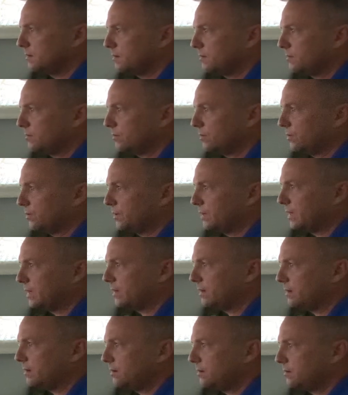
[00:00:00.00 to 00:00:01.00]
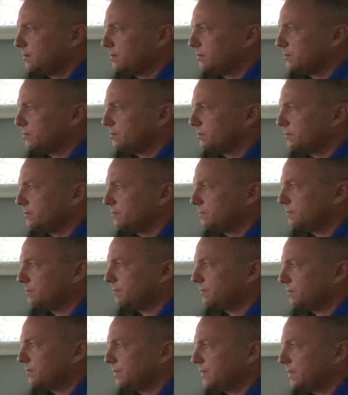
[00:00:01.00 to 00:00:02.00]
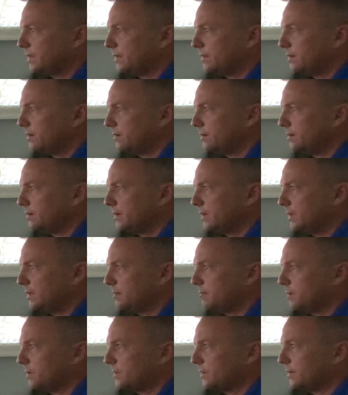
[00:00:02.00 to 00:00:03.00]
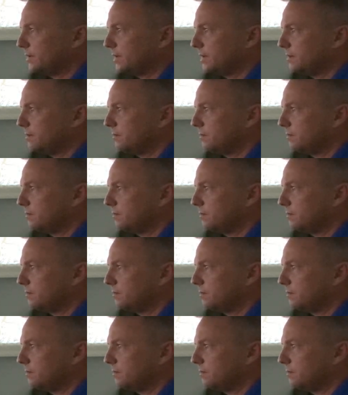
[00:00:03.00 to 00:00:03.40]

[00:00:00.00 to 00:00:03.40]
Rolling out, flare, and I'm on the ground.